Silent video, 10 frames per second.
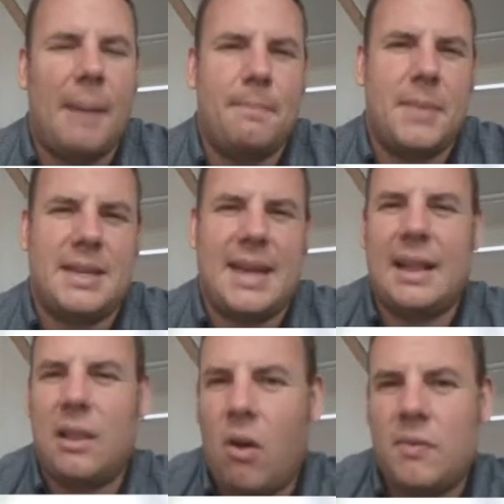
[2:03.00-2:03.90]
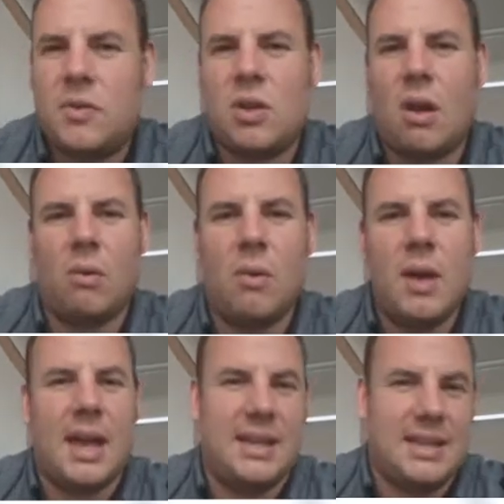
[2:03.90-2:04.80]
Is our lifestyle,
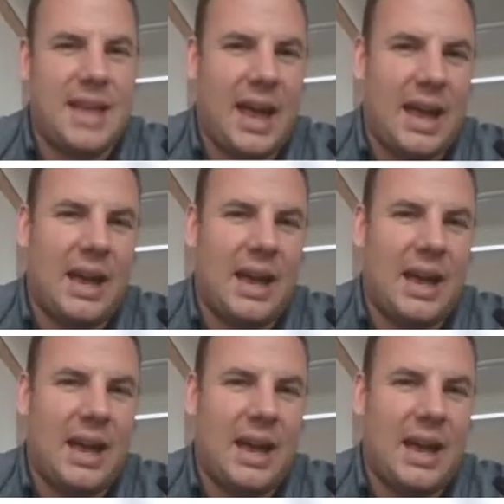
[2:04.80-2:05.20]
is that